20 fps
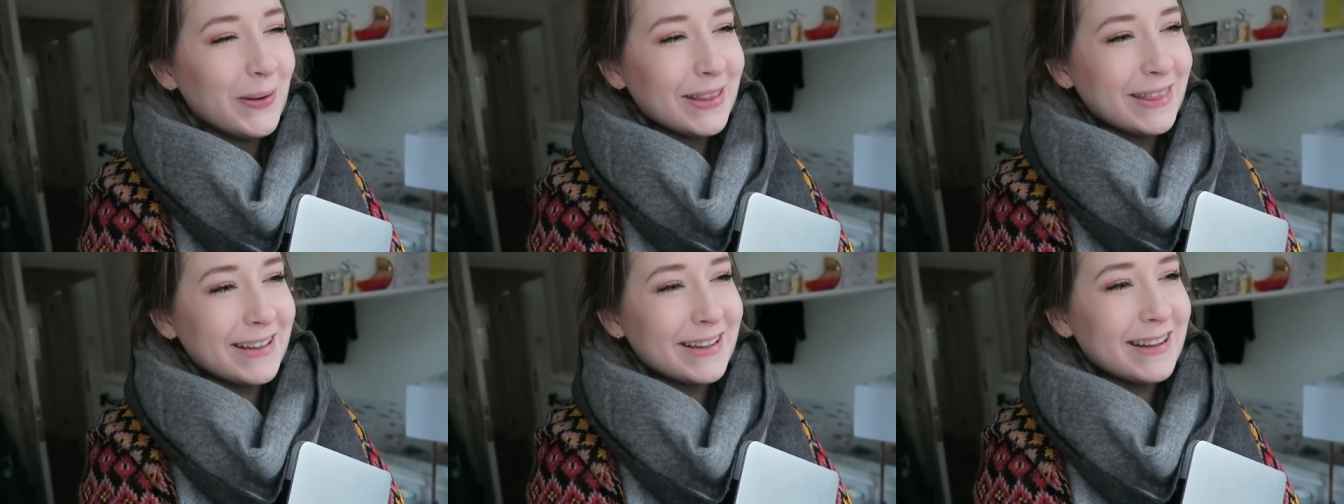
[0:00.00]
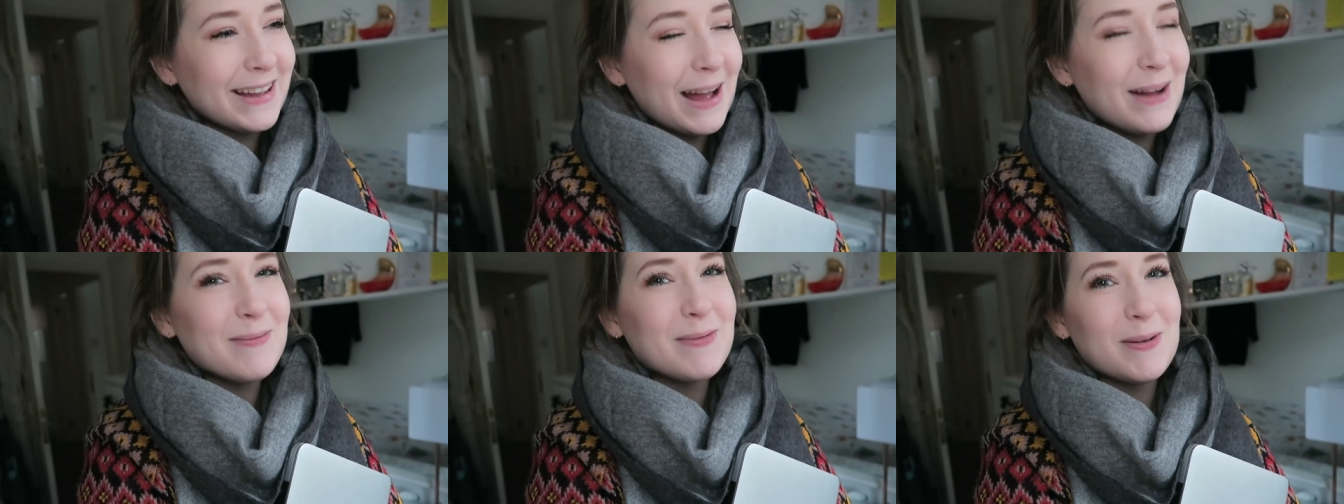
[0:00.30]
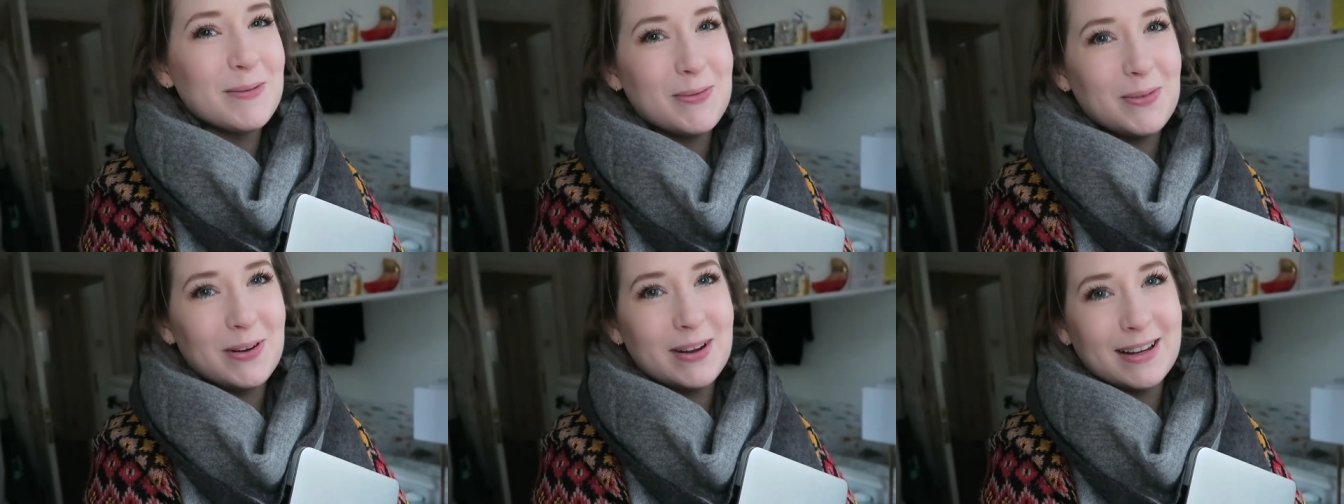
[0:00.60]
with a
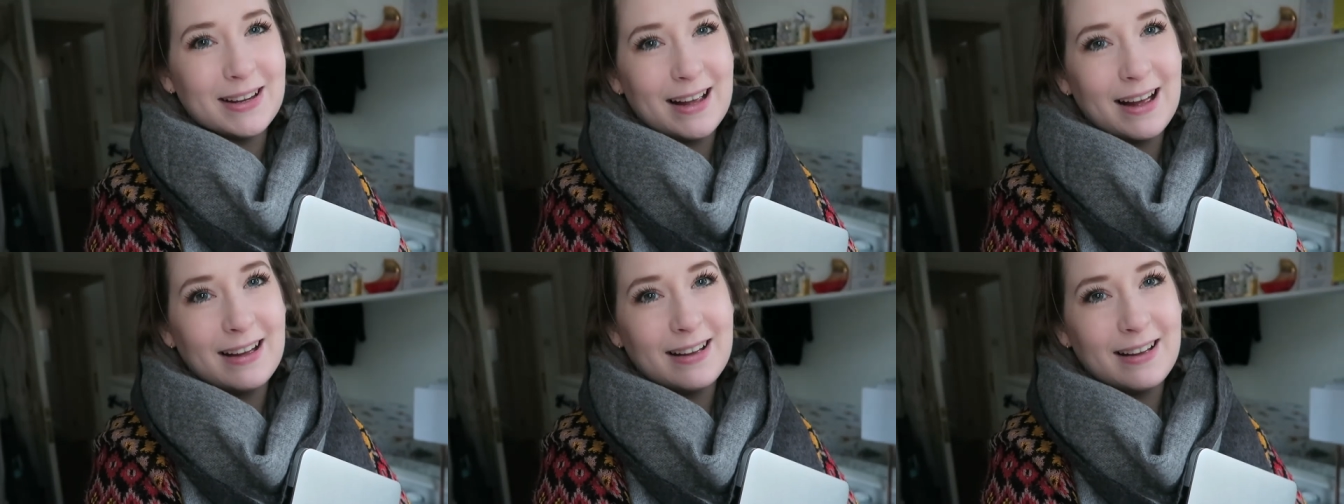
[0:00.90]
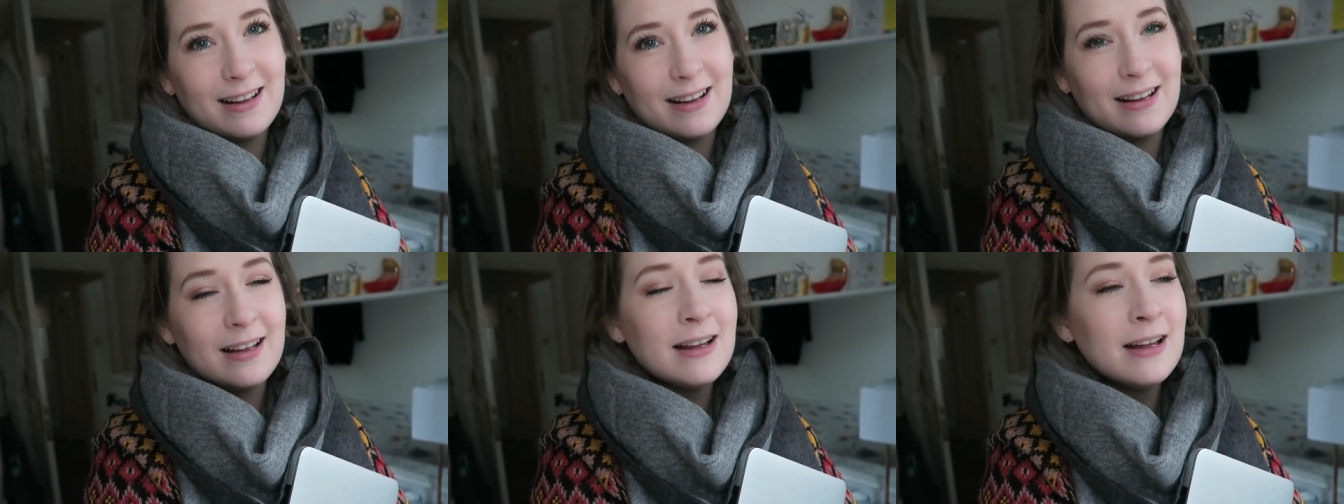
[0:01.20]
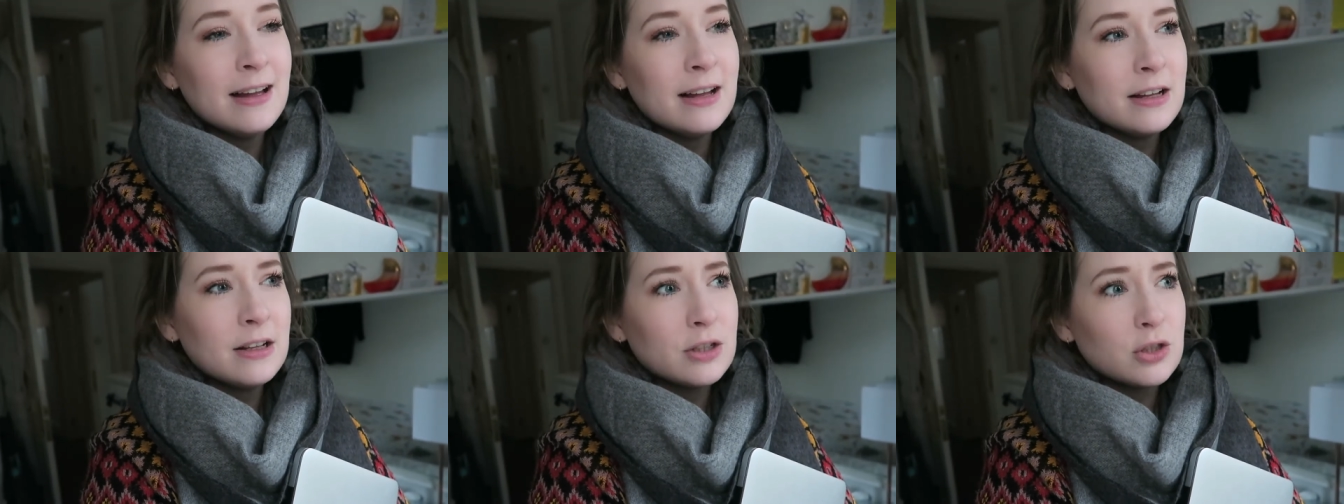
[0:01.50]
camera pointing at her,
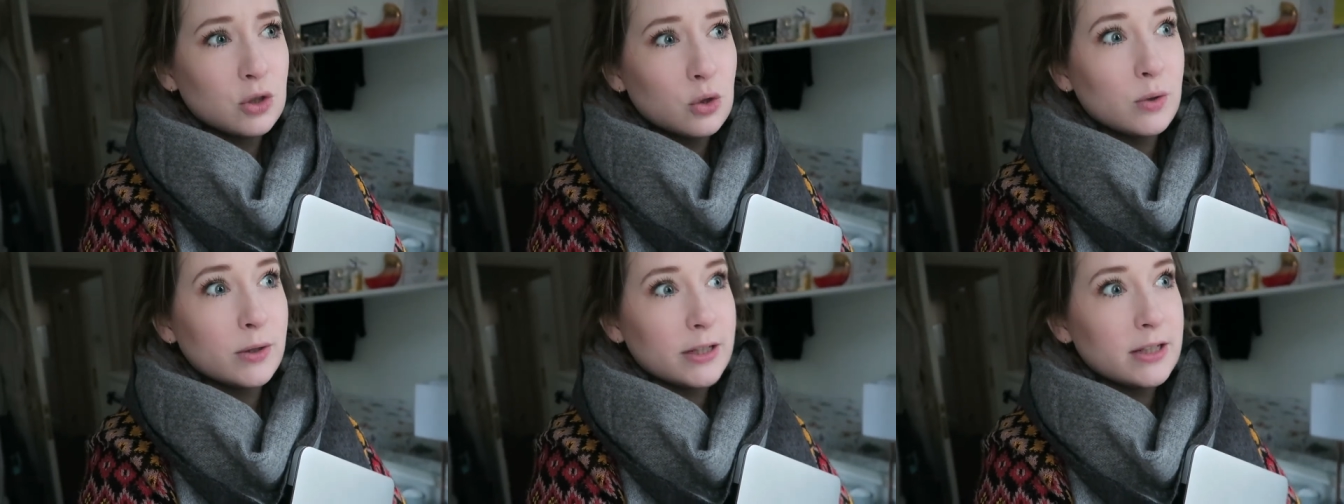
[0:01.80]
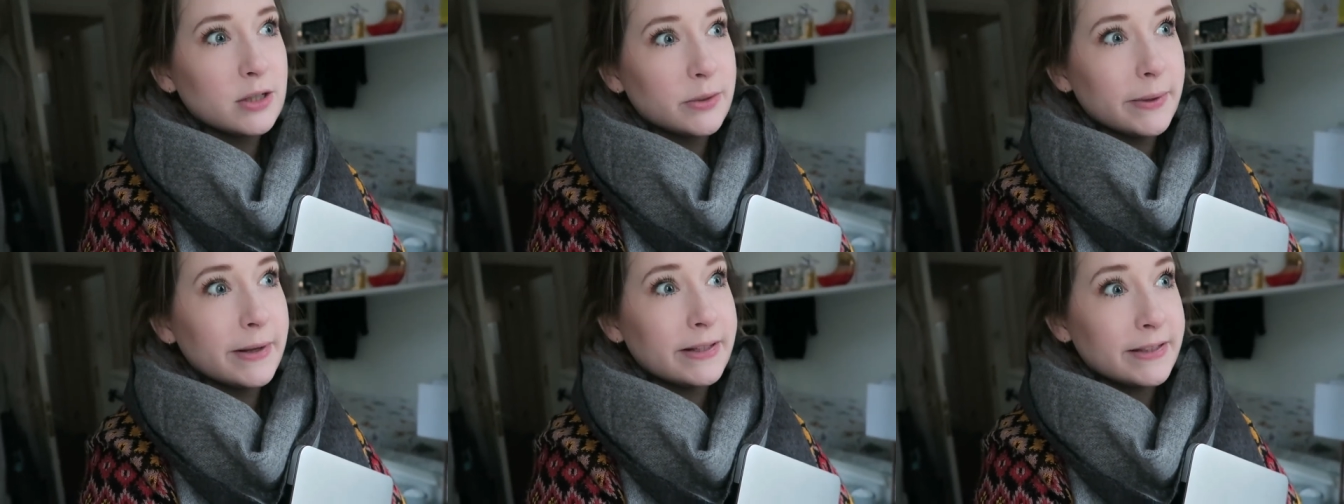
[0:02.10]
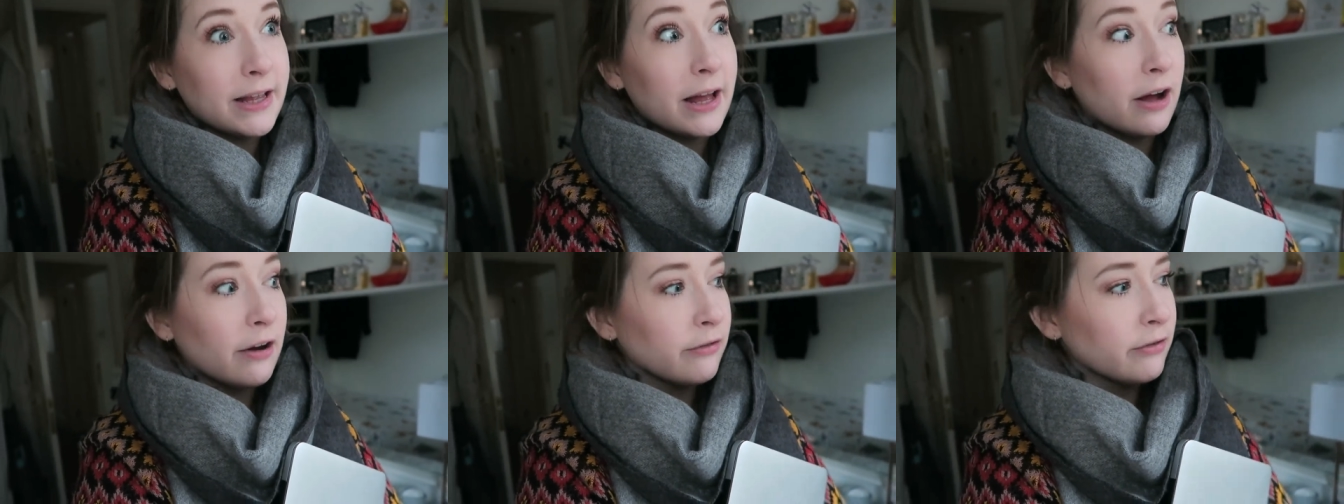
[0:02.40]
talking to
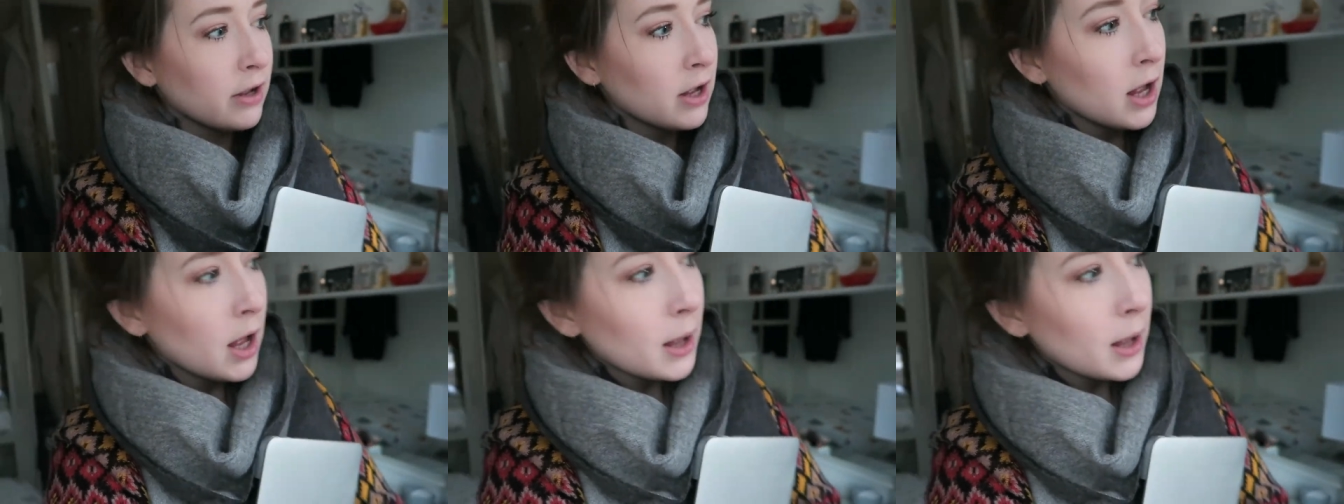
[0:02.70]
herself.